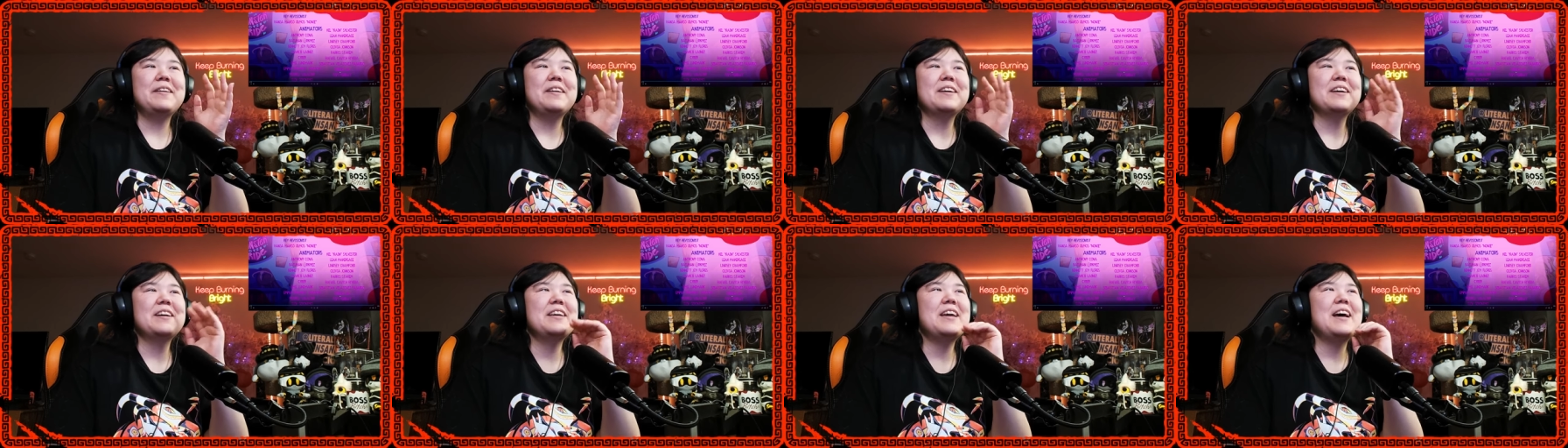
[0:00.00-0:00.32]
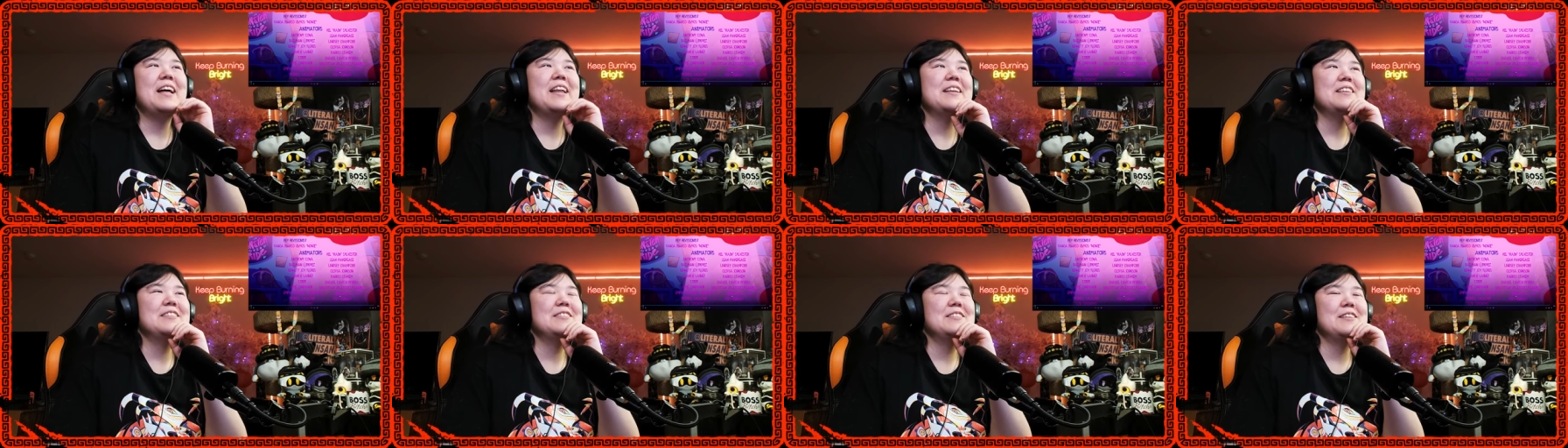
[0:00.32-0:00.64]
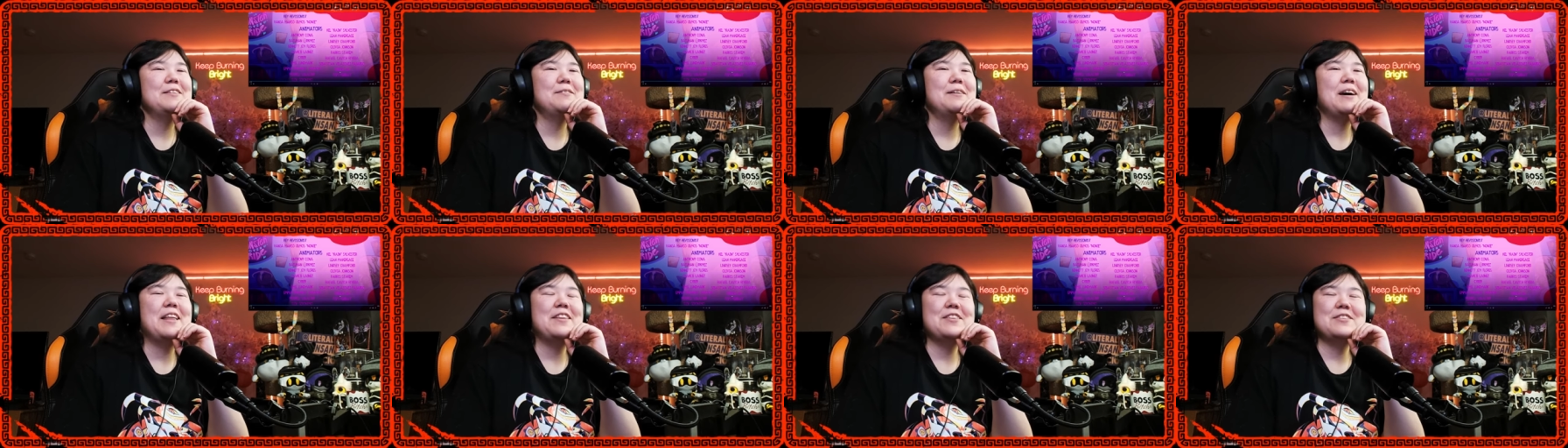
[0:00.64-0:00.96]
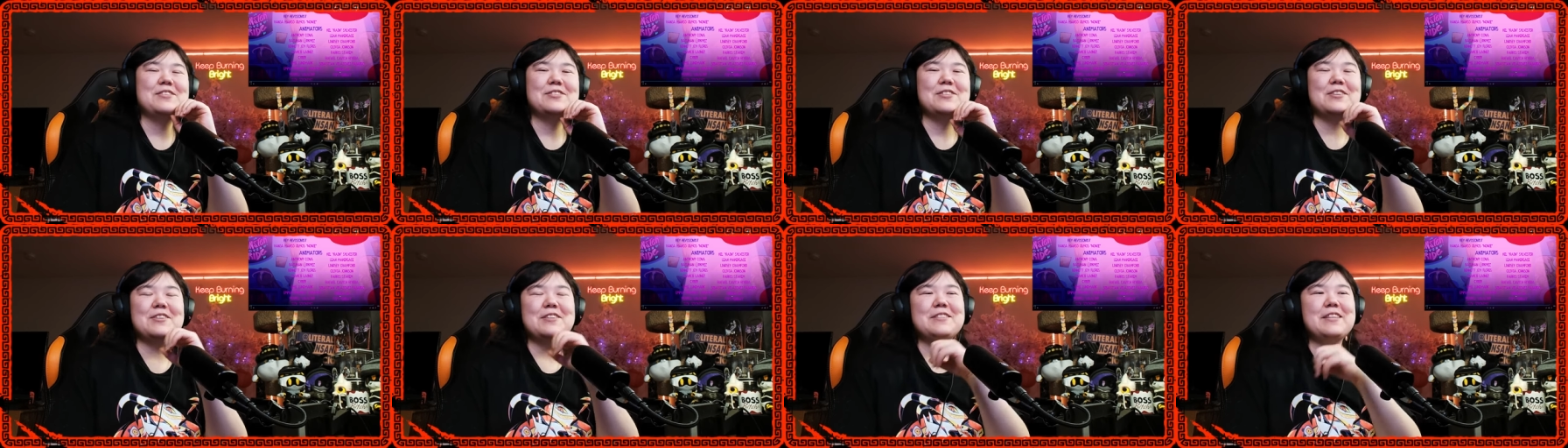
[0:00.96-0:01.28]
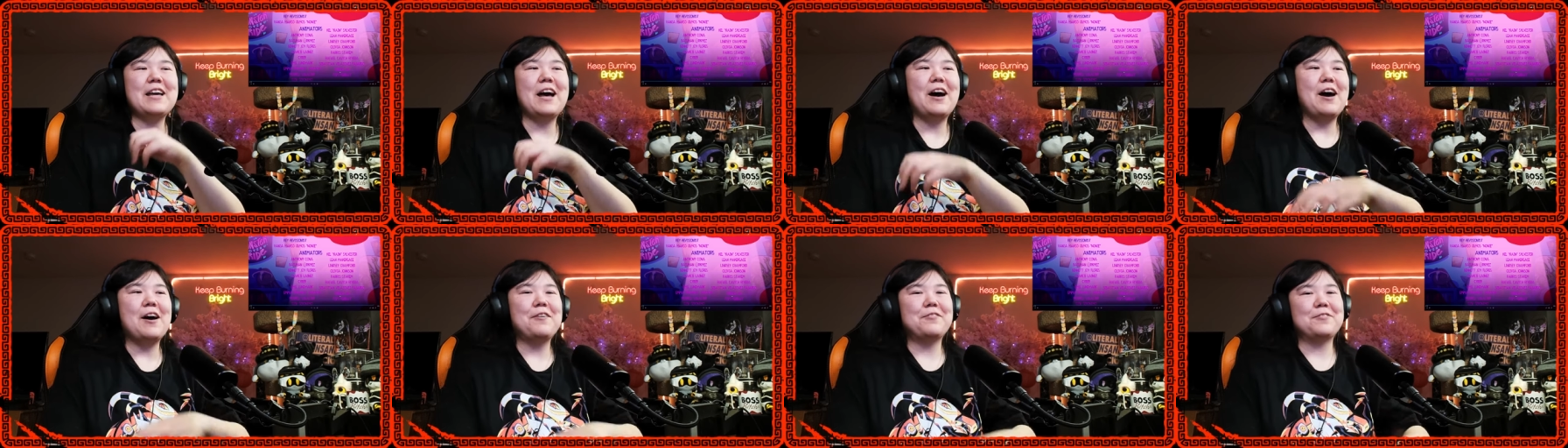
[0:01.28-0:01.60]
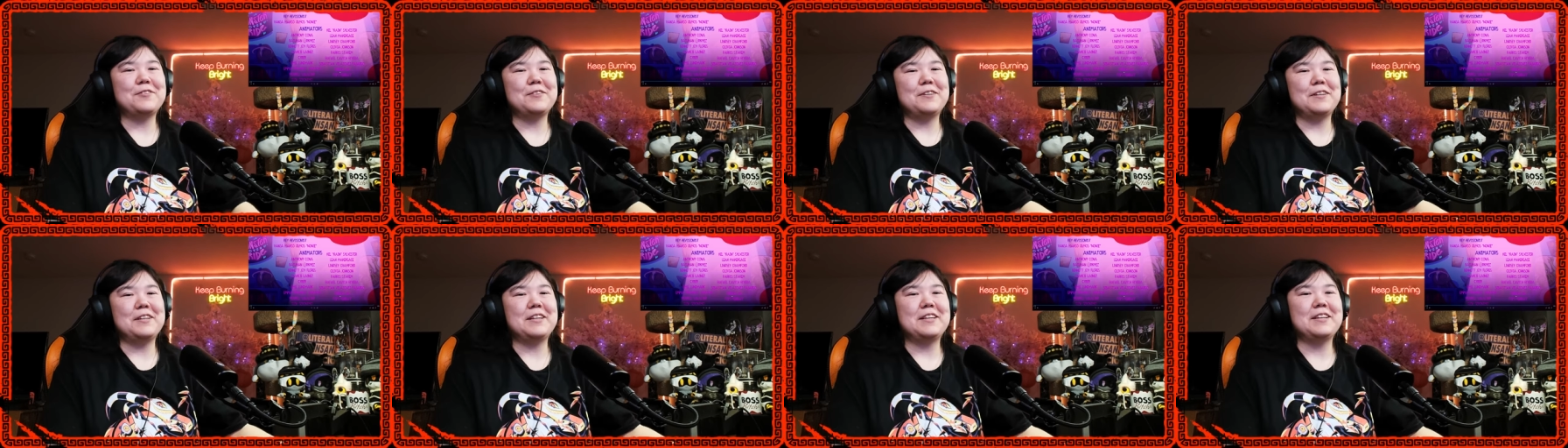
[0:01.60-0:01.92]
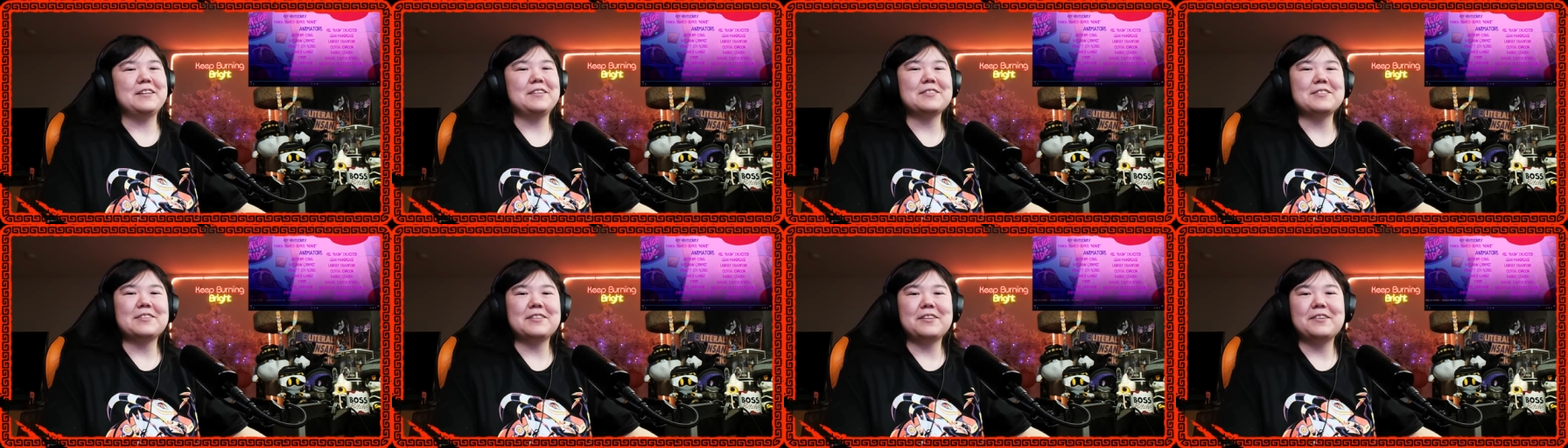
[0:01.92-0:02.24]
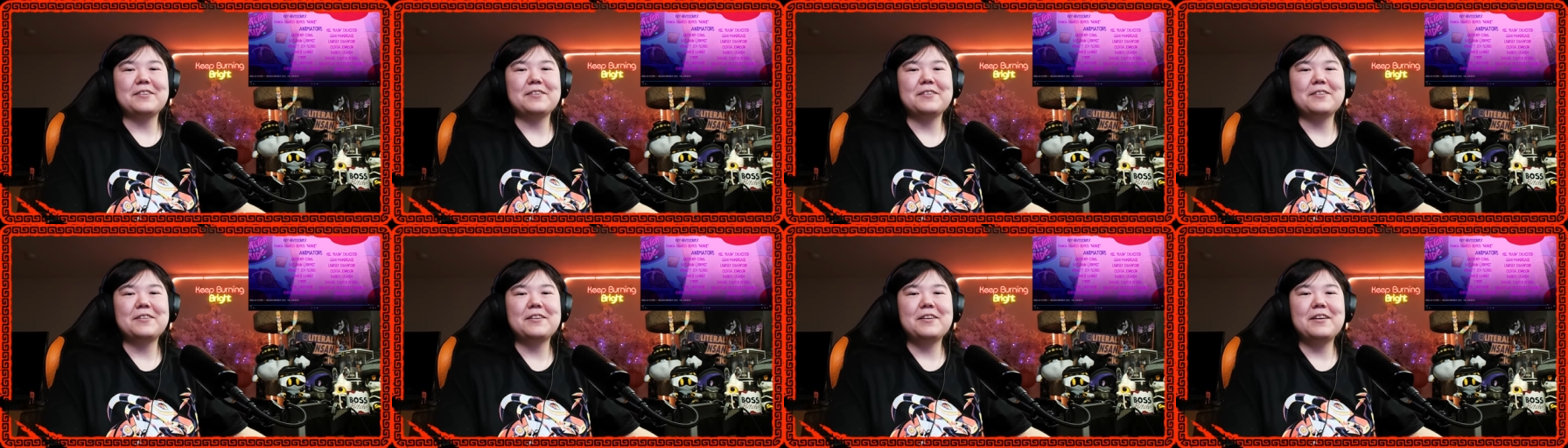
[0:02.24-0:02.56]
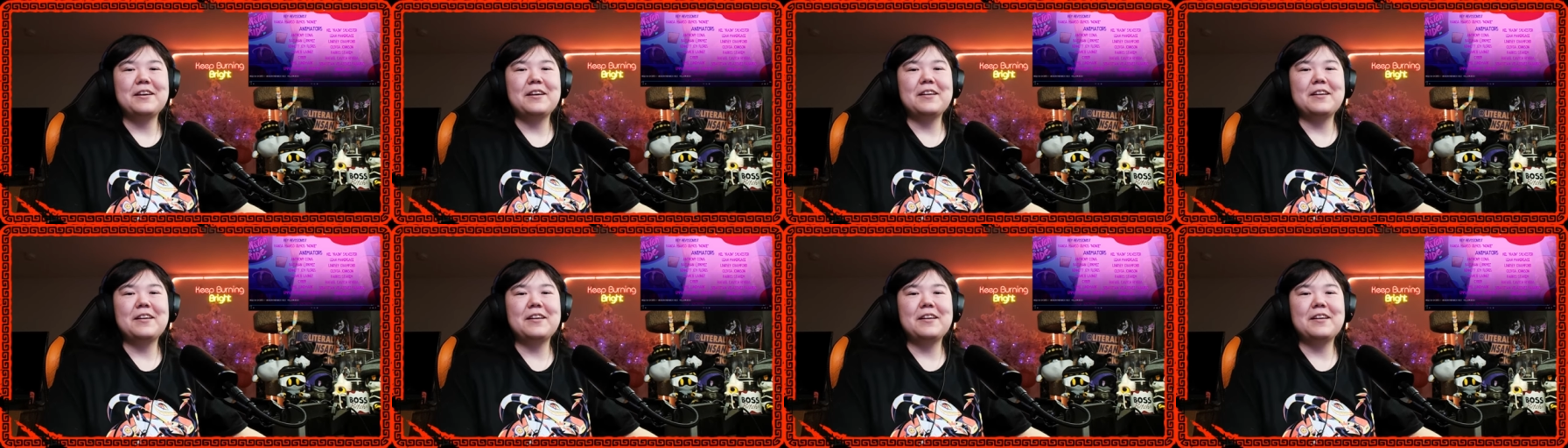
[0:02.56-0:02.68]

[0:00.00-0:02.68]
Like, yeah, let's see how this turns out after he kills her.